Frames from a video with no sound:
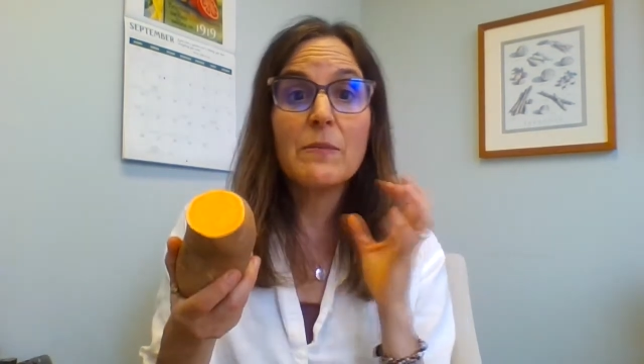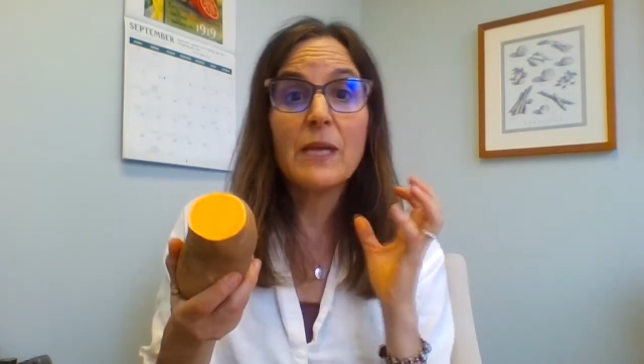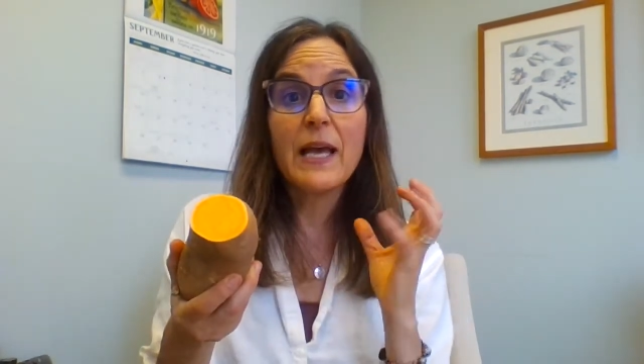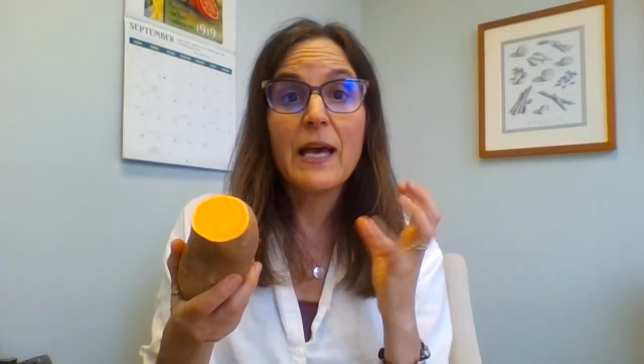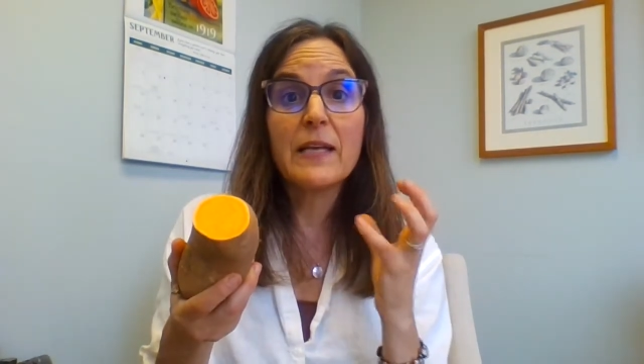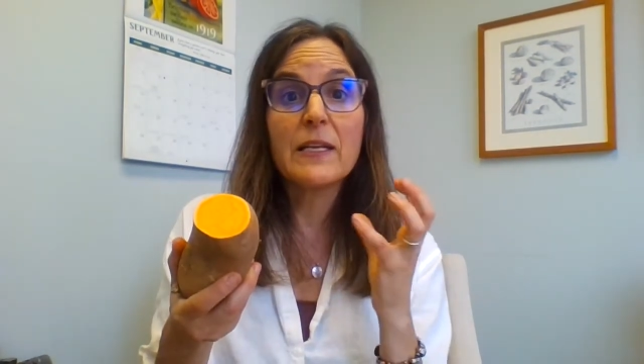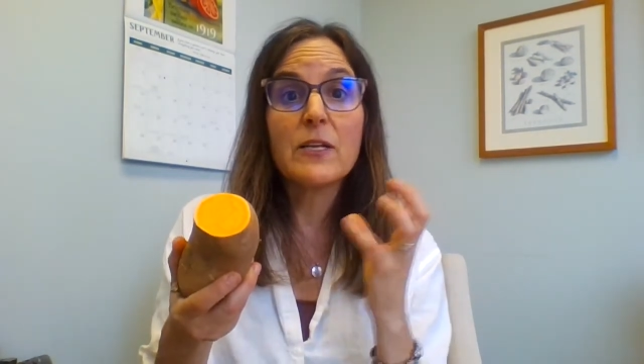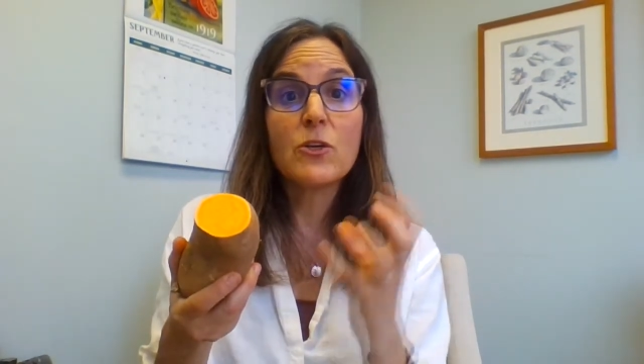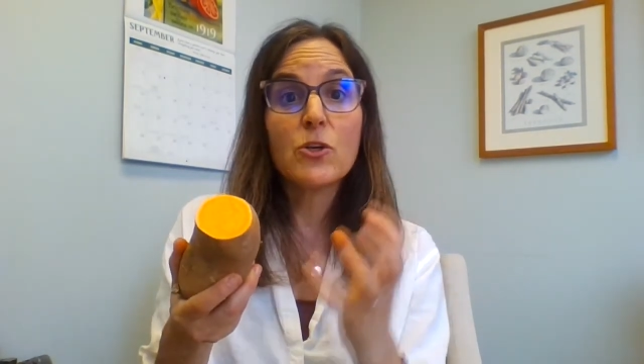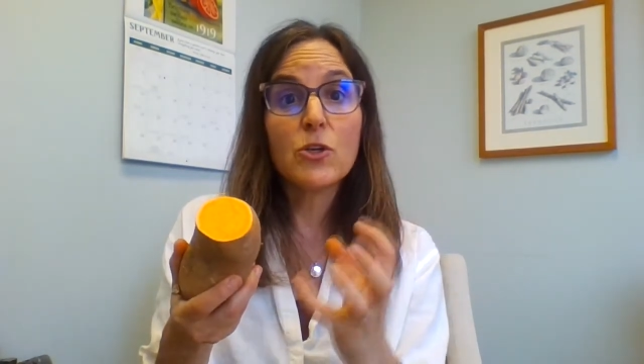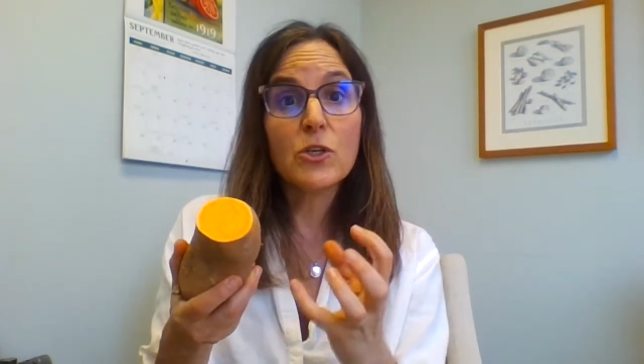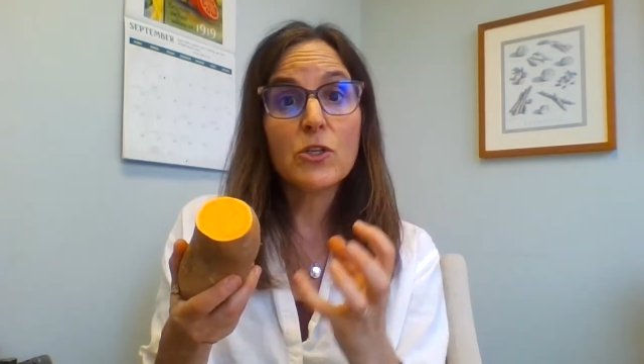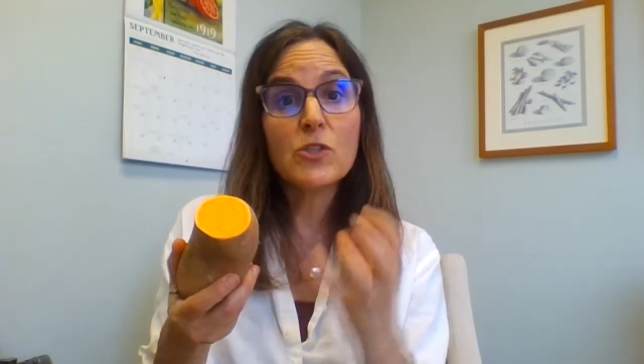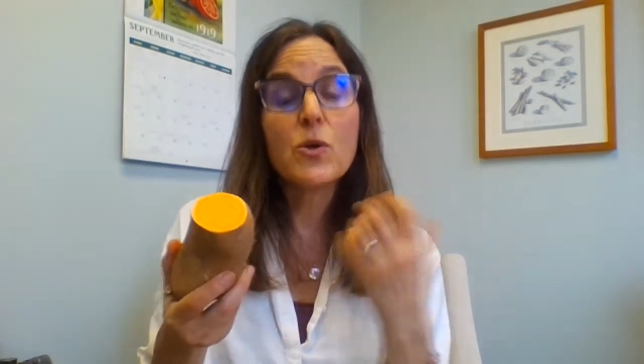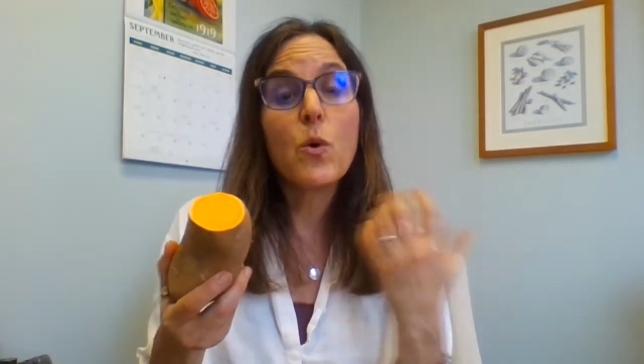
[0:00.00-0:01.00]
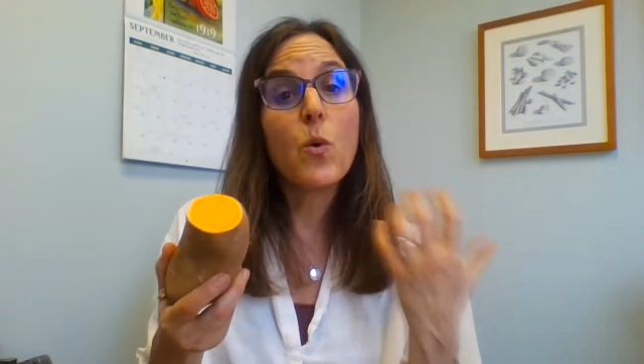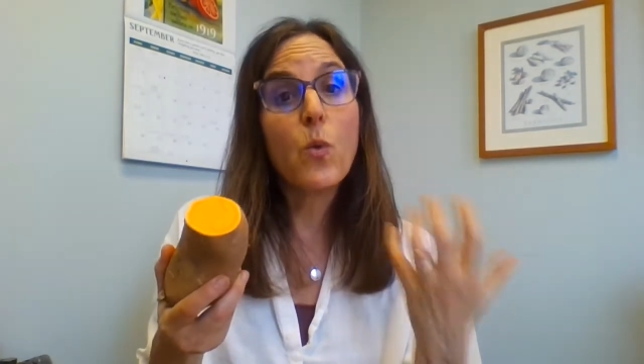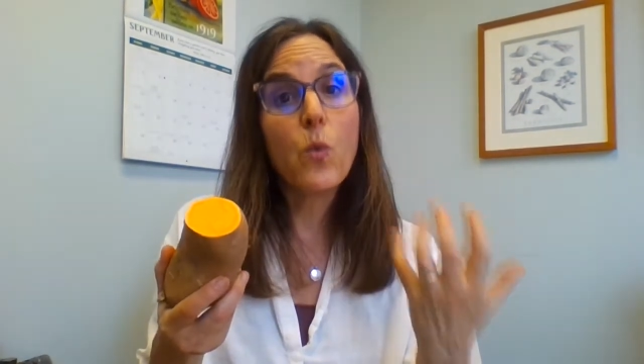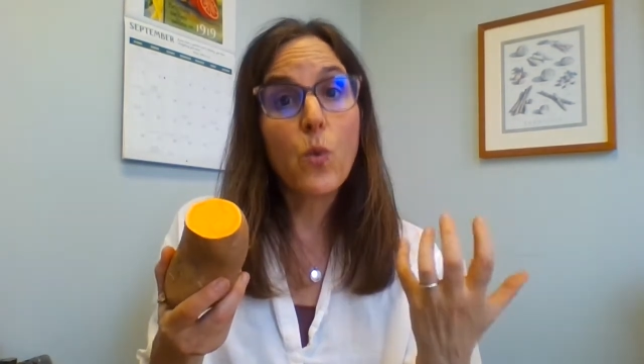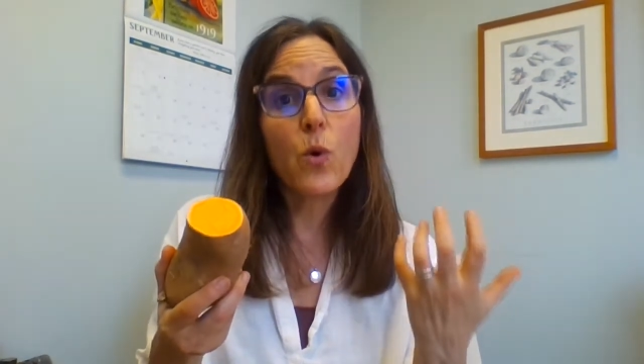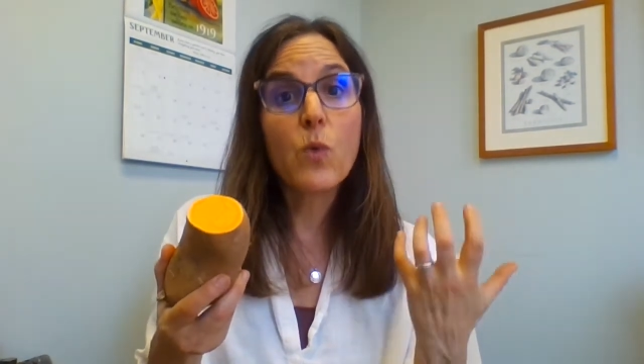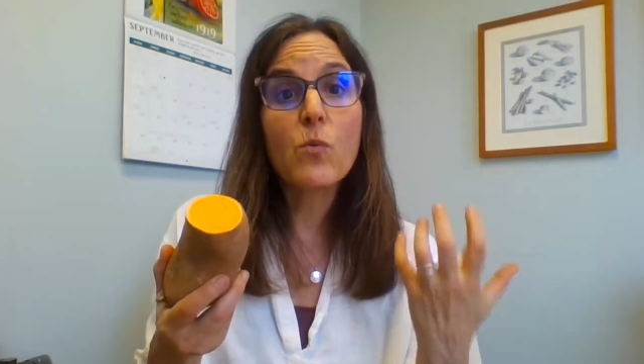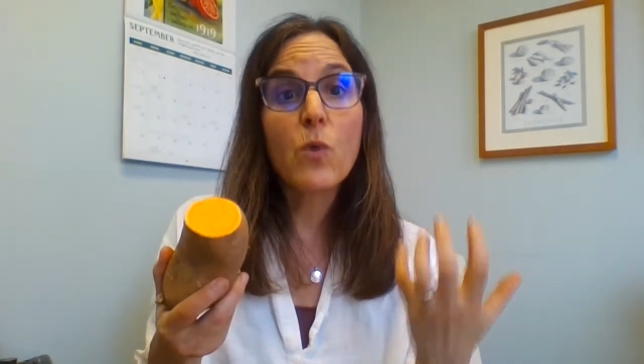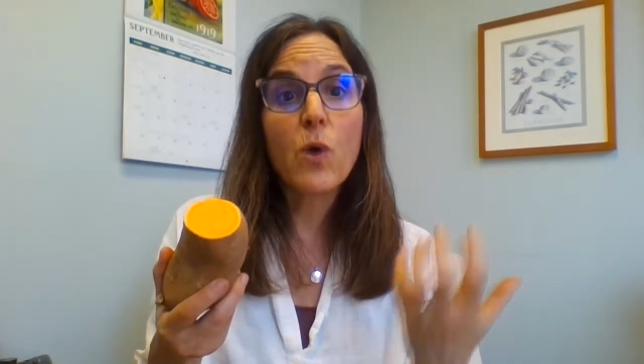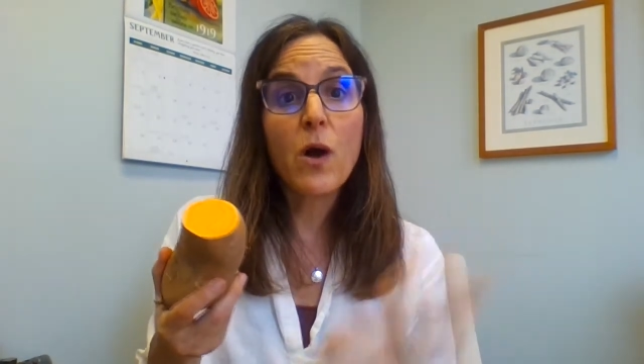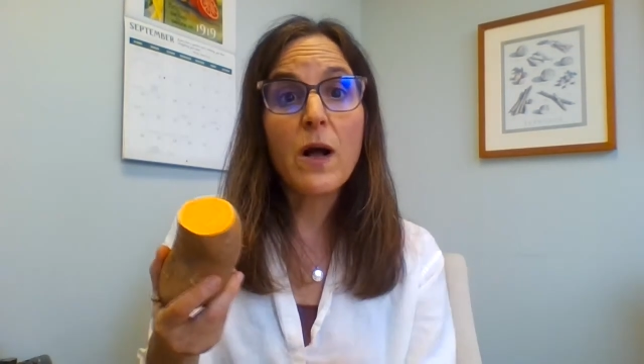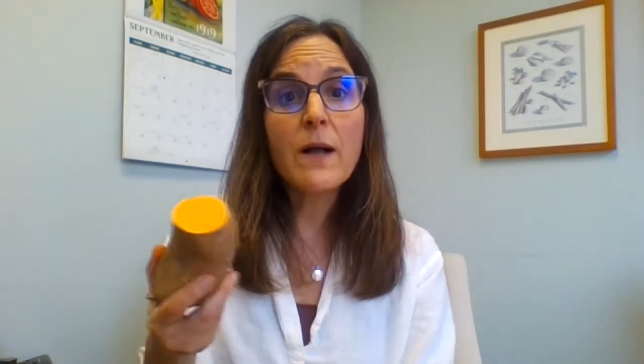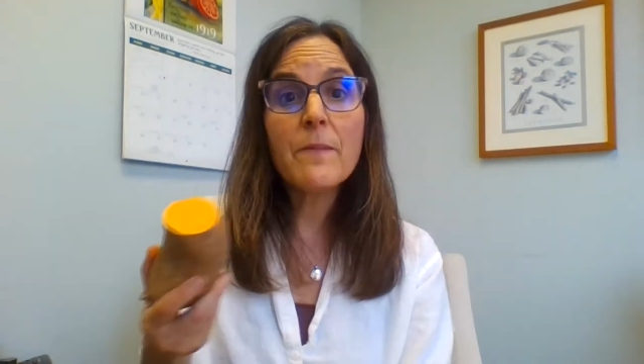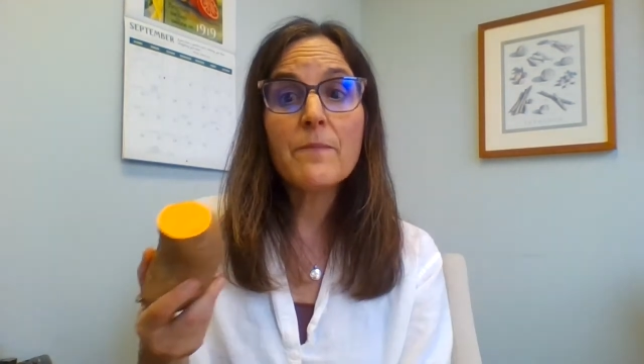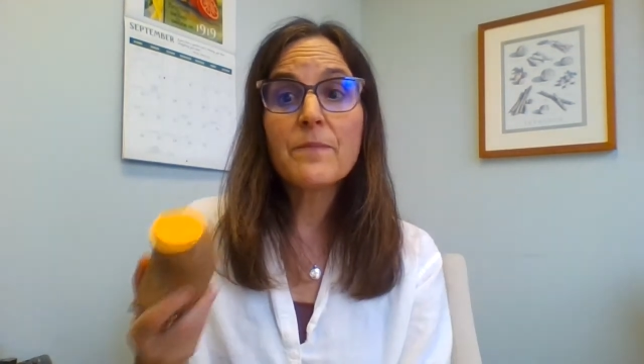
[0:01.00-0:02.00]
be added cooked or
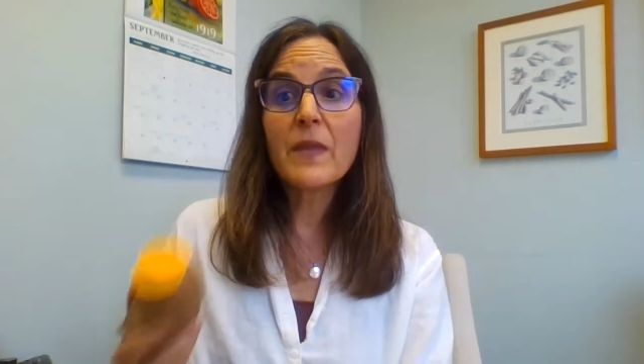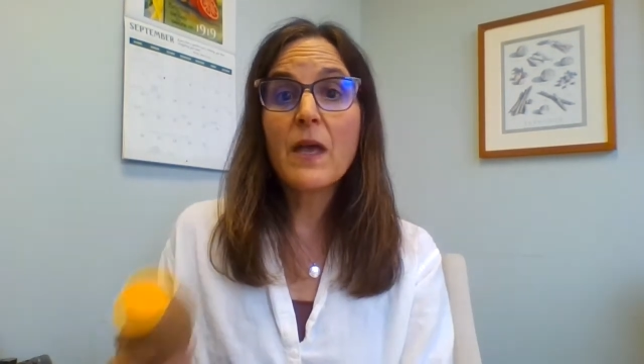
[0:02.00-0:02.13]
raw.